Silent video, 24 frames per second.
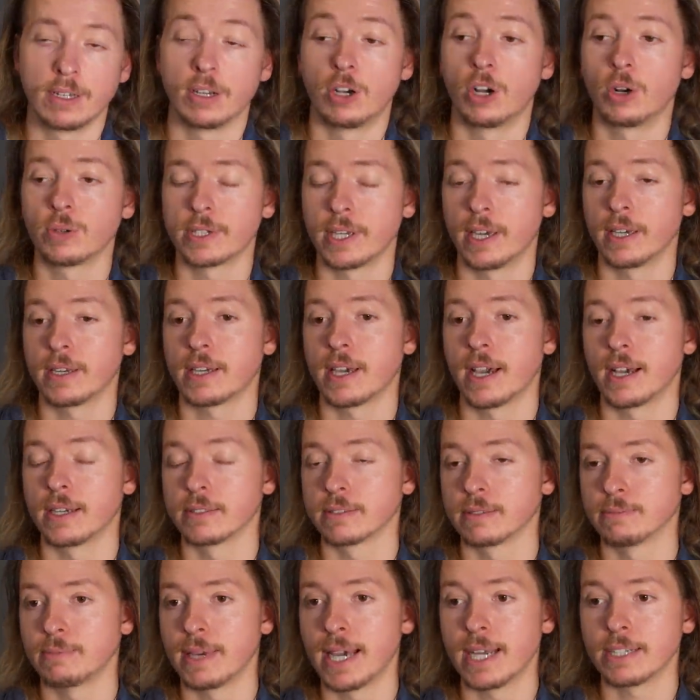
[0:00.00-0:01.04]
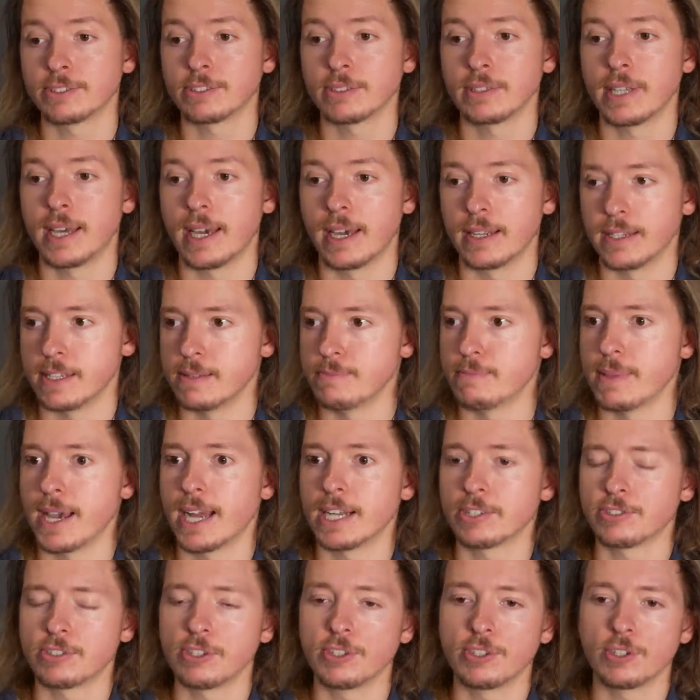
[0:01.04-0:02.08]
Okay, guys, imagine that.
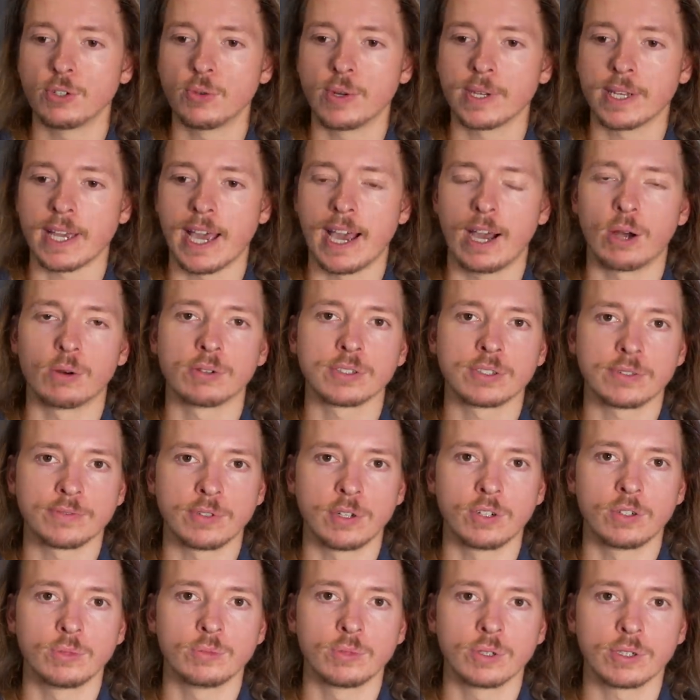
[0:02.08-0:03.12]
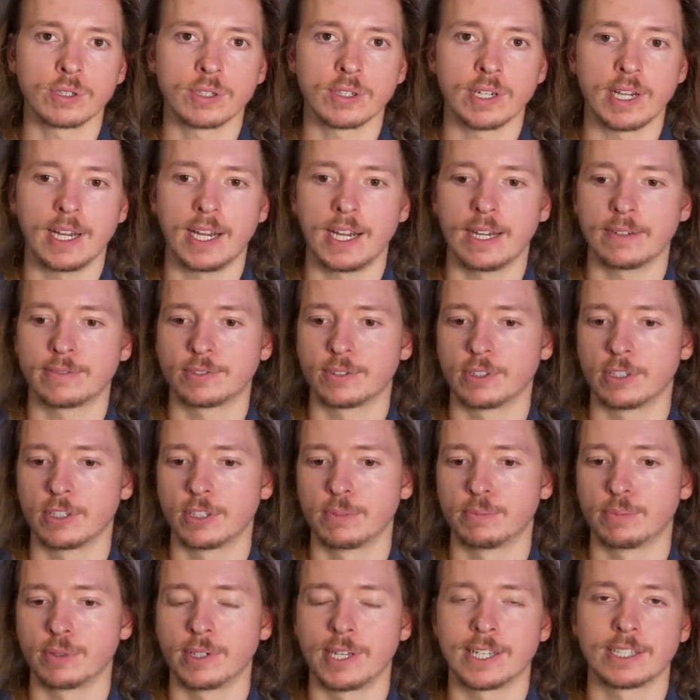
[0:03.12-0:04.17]
Imagine doing hours of homework
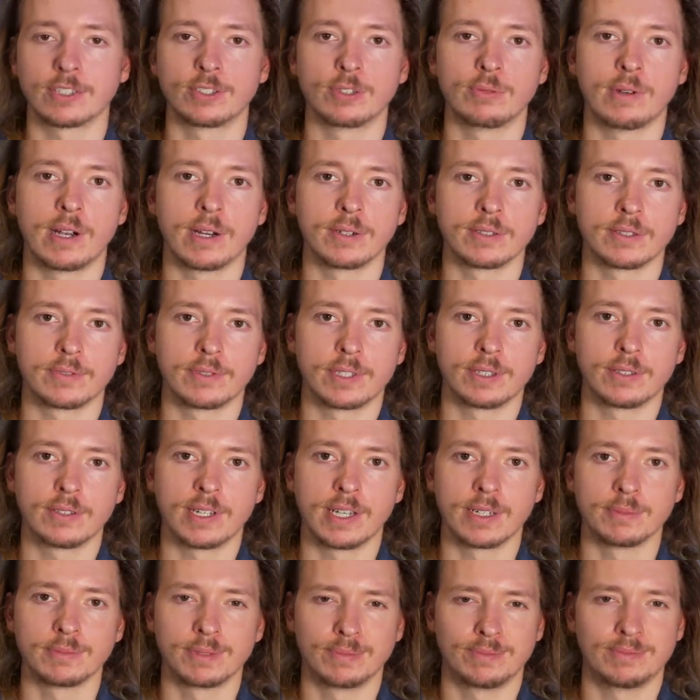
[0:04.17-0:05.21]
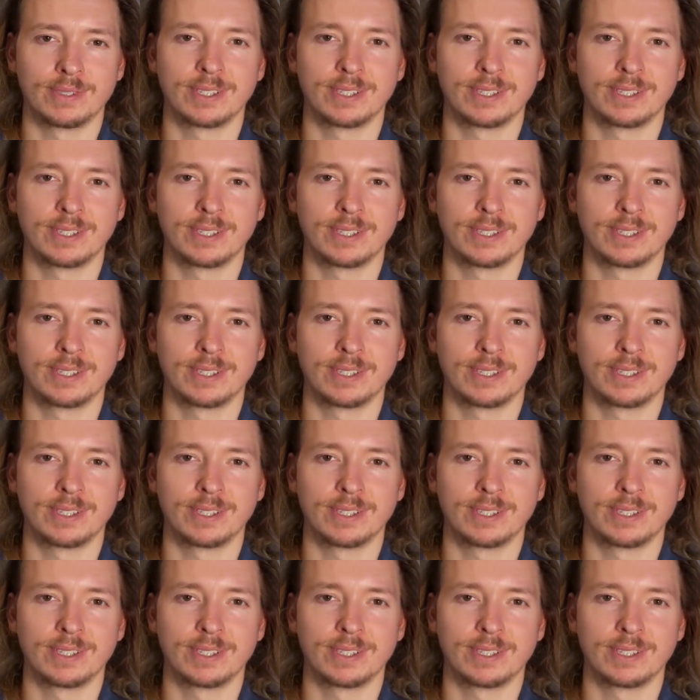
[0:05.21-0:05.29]
after playing two hours of video games.